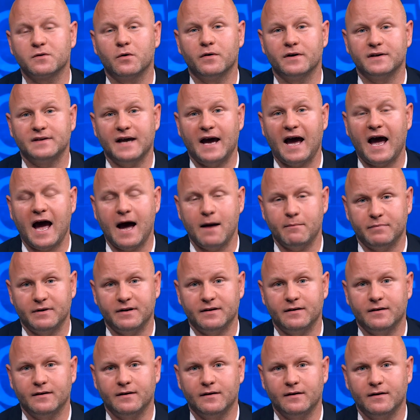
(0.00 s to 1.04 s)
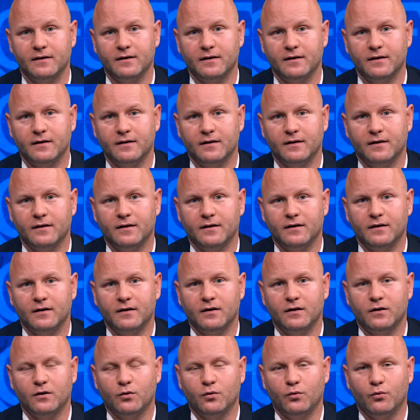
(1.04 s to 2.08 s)
going to happen.
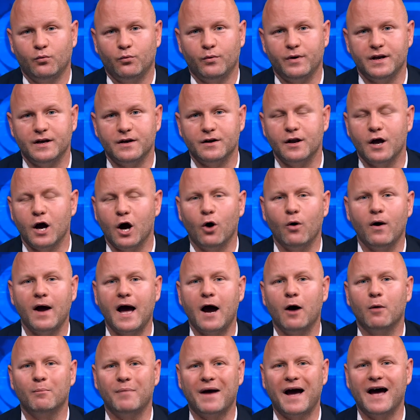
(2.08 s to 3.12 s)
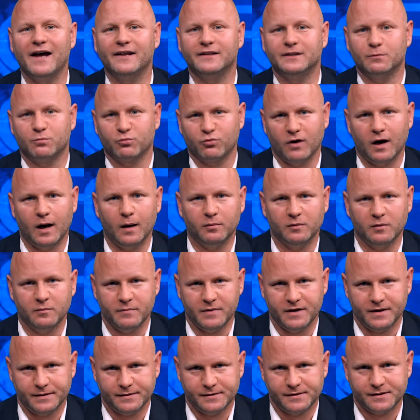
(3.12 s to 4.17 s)
We know how bad the problem
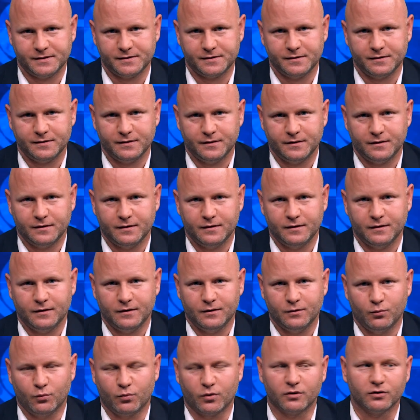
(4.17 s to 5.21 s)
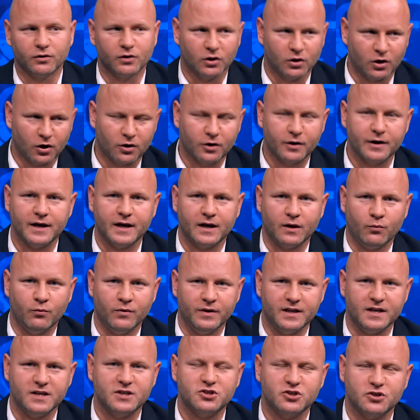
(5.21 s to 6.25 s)
is. We're learning
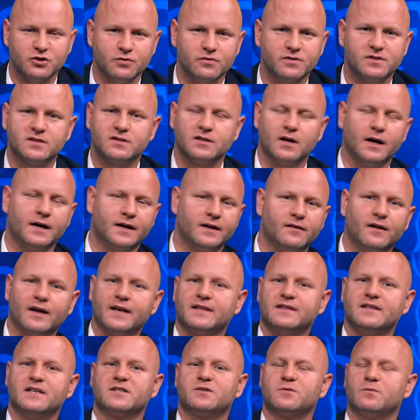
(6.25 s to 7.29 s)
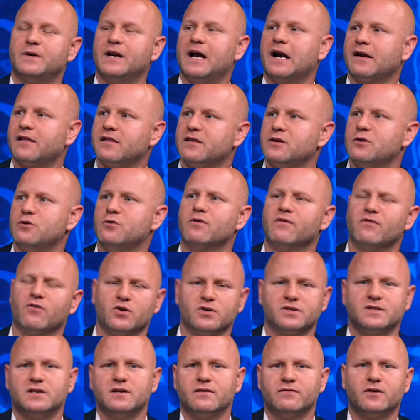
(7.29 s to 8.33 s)
with each new study like this one out of the
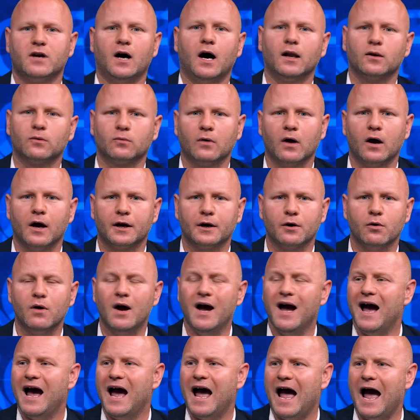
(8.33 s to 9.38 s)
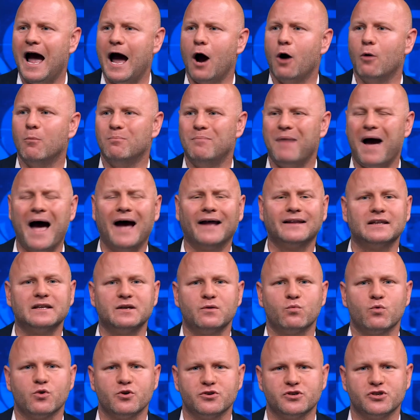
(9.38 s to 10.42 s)
University of Colorado how badly
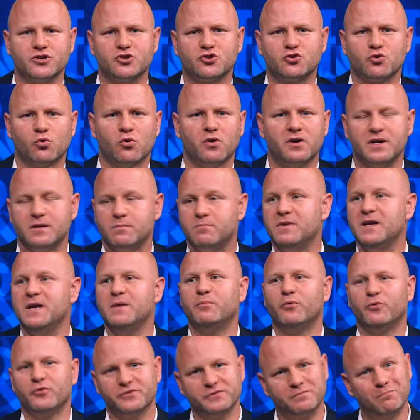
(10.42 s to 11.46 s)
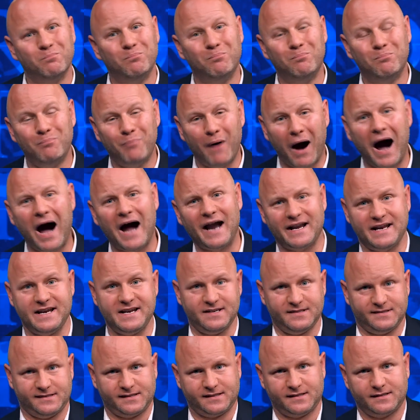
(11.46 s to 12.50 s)
we're destroying people's
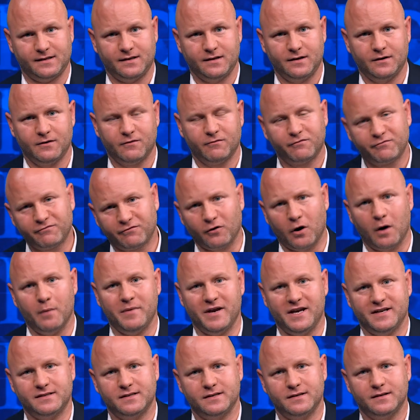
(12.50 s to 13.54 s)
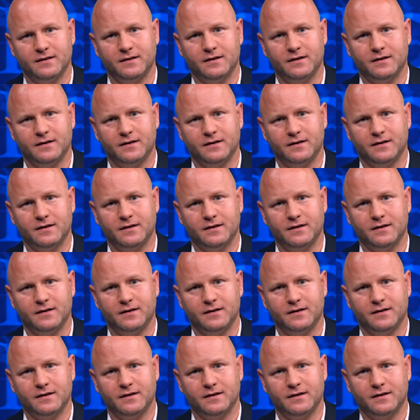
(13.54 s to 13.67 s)
bodies from it.